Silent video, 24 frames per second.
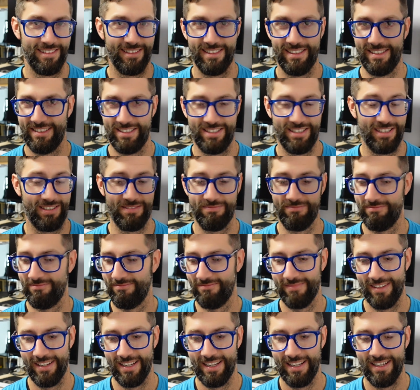it's just
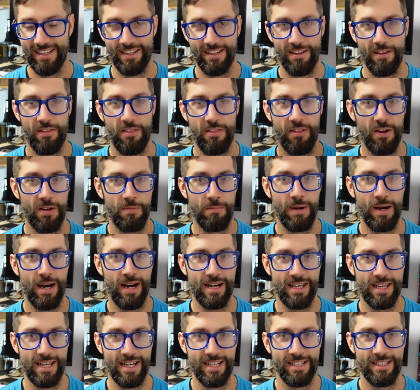third
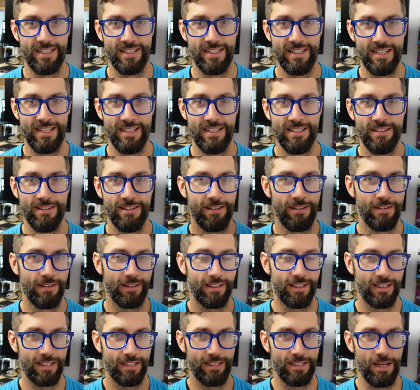party entered in,
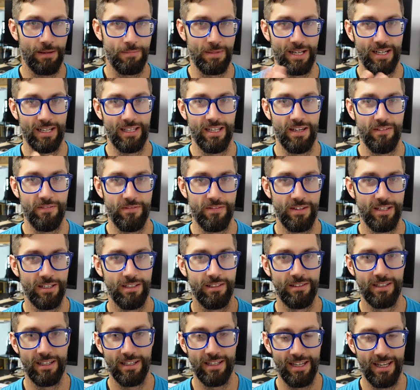come out of left
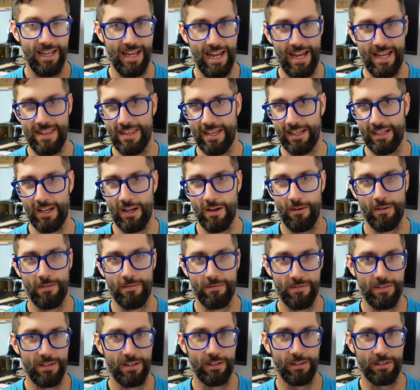field, and they're going
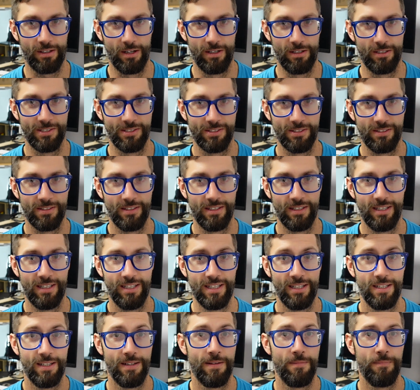for the gold.
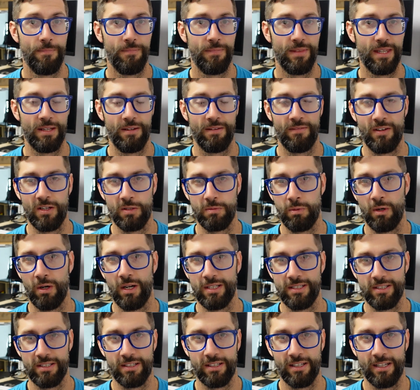If those
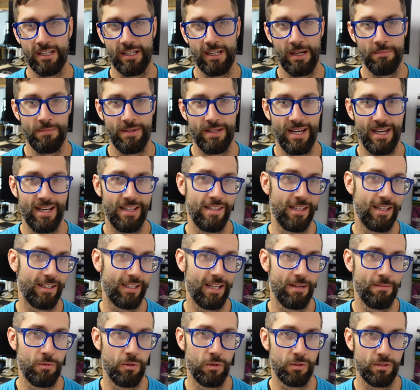prices can come down, they'd
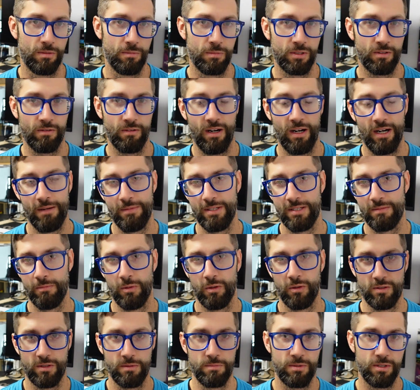get more subscribers.
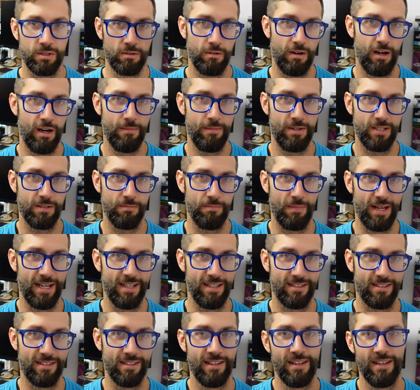More subscribers
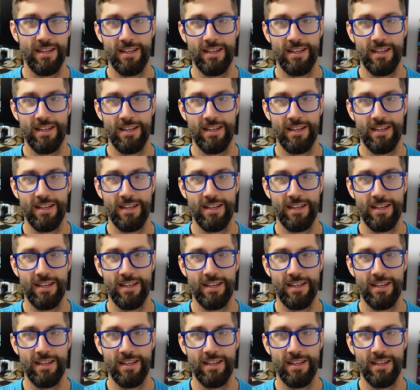means